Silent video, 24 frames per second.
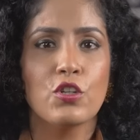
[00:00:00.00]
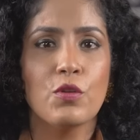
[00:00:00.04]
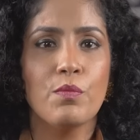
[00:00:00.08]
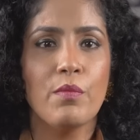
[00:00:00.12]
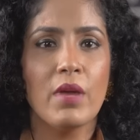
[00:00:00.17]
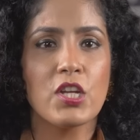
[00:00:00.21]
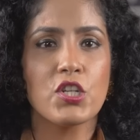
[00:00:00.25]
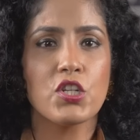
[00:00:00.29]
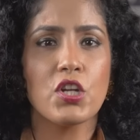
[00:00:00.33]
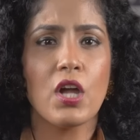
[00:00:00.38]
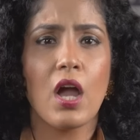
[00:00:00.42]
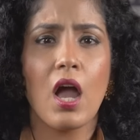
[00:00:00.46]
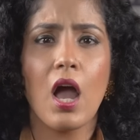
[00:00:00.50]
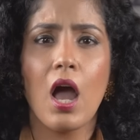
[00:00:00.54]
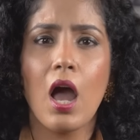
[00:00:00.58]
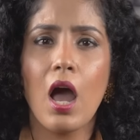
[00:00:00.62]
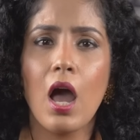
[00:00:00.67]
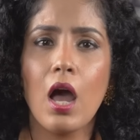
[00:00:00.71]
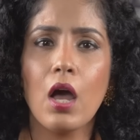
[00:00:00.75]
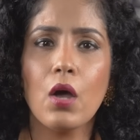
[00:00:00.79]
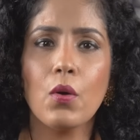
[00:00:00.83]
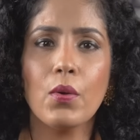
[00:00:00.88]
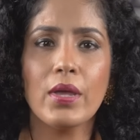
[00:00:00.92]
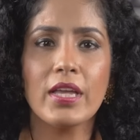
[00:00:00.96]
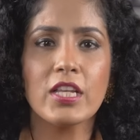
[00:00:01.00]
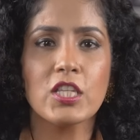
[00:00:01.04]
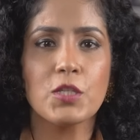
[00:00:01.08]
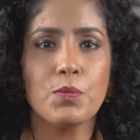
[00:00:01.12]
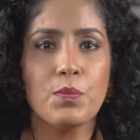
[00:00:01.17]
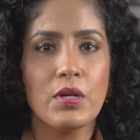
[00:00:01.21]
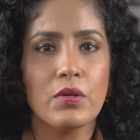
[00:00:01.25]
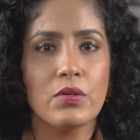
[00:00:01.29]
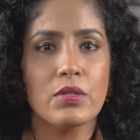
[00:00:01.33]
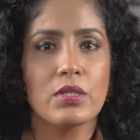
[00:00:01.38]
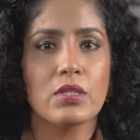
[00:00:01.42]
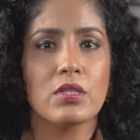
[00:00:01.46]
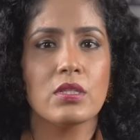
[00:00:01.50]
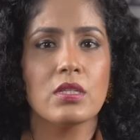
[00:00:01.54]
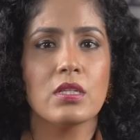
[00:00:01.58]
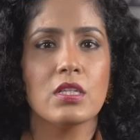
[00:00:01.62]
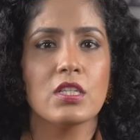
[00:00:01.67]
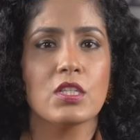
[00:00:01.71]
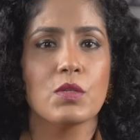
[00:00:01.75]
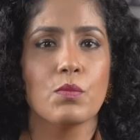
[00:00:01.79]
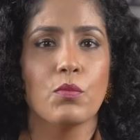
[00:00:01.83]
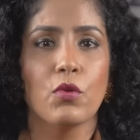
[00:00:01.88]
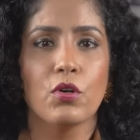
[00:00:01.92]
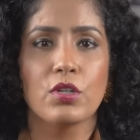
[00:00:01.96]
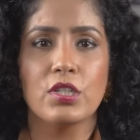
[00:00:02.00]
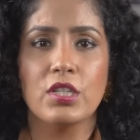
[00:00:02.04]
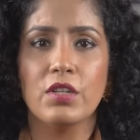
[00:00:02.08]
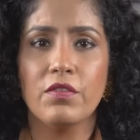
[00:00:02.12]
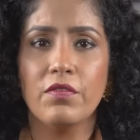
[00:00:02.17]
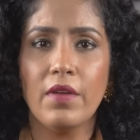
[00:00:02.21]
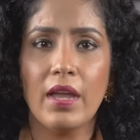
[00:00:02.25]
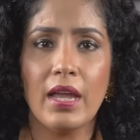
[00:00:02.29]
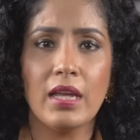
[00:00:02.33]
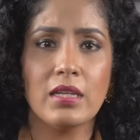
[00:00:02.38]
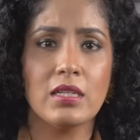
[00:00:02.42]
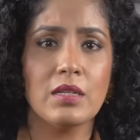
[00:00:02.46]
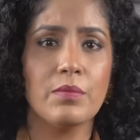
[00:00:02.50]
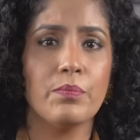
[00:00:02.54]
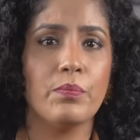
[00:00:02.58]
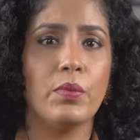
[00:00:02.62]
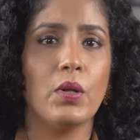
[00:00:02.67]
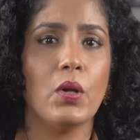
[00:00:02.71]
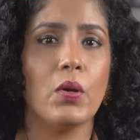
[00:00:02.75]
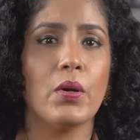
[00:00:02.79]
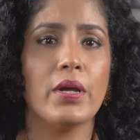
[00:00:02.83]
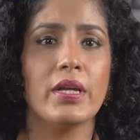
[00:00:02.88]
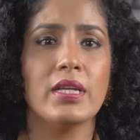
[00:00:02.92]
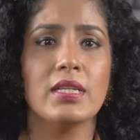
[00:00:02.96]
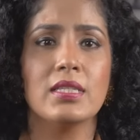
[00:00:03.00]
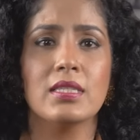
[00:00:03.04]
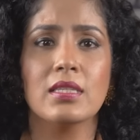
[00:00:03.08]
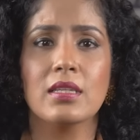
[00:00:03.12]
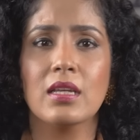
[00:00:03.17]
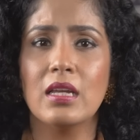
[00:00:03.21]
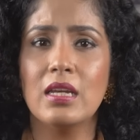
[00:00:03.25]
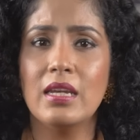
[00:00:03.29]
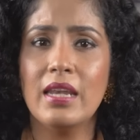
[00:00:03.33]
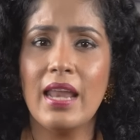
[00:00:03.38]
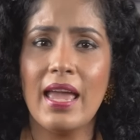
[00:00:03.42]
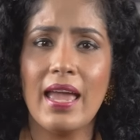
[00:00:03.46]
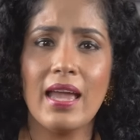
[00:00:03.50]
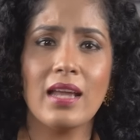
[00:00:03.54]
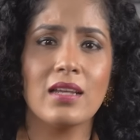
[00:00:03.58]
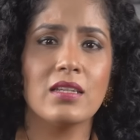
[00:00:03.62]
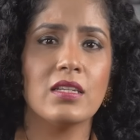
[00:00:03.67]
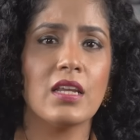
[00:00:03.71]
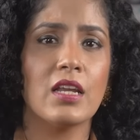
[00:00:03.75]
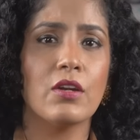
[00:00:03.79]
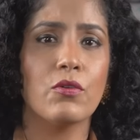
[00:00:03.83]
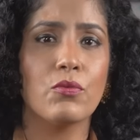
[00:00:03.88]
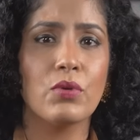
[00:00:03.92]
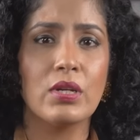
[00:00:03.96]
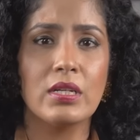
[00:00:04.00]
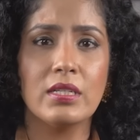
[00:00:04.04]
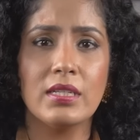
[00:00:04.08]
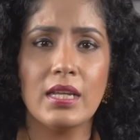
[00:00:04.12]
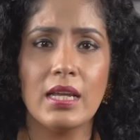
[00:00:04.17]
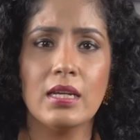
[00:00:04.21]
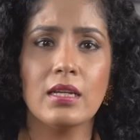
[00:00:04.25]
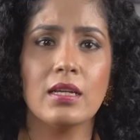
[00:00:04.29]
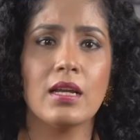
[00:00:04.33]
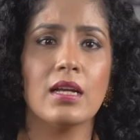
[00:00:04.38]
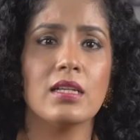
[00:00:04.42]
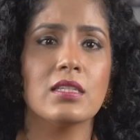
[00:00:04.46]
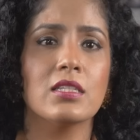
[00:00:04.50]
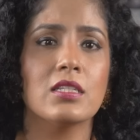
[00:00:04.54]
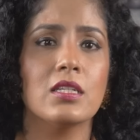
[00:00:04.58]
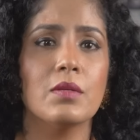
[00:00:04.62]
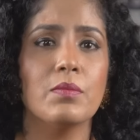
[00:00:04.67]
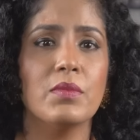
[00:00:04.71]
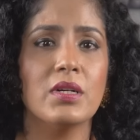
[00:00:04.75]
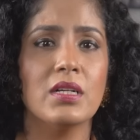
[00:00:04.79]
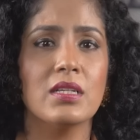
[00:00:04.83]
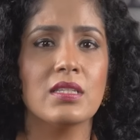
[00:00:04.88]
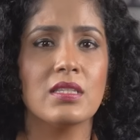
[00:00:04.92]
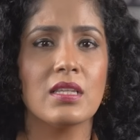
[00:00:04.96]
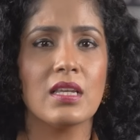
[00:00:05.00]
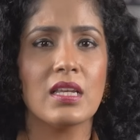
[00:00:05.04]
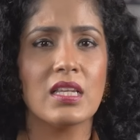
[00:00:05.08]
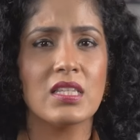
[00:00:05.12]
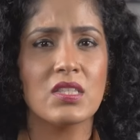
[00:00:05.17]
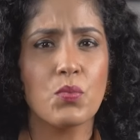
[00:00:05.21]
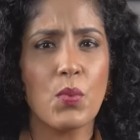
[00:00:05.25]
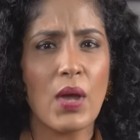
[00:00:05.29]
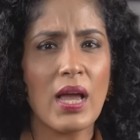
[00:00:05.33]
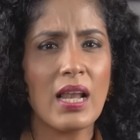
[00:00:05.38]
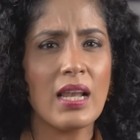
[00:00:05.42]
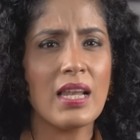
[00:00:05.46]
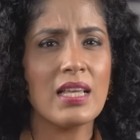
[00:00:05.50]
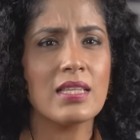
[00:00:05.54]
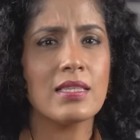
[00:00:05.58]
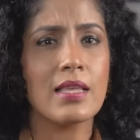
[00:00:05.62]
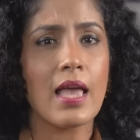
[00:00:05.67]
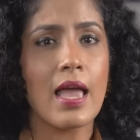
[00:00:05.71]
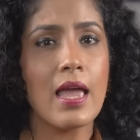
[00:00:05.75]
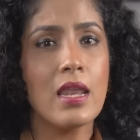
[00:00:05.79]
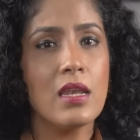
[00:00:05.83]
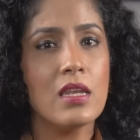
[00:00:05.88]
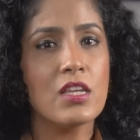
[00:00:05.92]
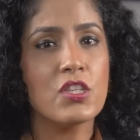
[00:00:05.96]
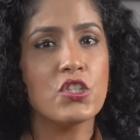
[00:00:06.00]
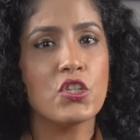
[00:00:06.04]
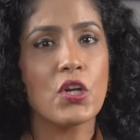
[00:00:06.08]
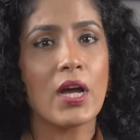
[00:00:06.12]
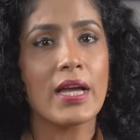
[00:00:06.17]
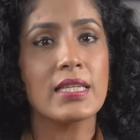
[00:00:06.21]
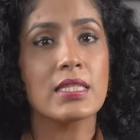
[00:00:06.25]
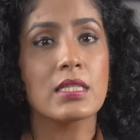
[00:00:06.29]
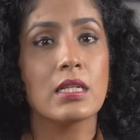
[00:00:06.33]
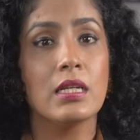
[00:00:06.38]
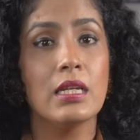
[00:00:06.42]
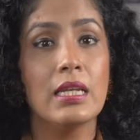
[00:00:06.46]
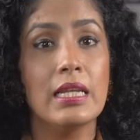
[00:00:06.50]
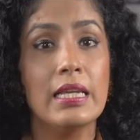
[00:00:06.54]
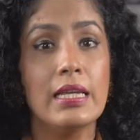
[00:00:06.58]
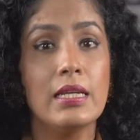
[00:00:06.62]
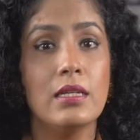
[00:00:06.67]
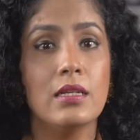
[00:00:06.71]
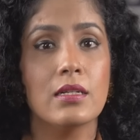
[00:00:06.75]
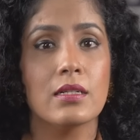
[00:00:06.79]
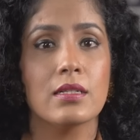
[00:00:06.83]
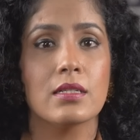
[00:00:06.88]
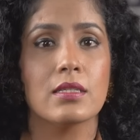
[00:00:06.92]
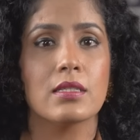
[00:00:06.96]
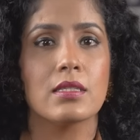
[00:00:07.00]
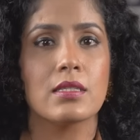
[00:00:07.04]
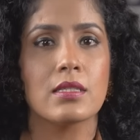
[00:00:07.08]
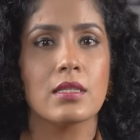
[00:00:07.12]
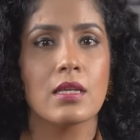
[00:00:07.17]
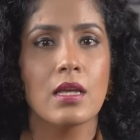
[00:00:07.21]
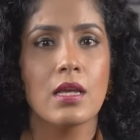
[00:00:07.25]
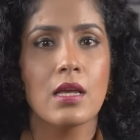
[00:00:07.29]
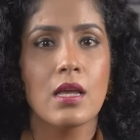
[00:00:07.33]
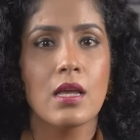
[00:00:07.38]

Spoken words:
to measure how experiences motivate employees, connect and retain customers, as well as energize leaders.